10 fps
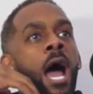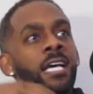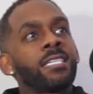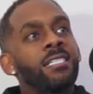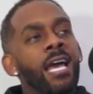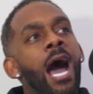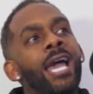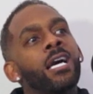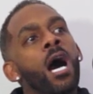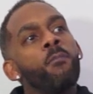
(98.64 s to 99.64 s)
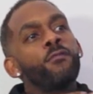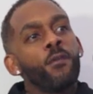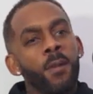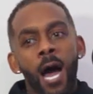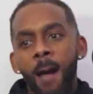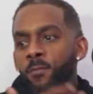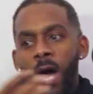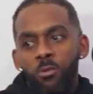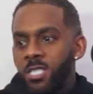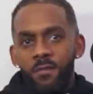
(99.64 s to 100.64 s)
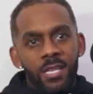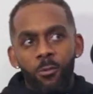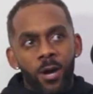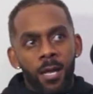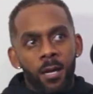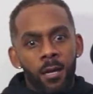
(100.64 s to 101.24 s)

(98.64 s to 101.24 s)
and as I say, I come from it. I was never that way.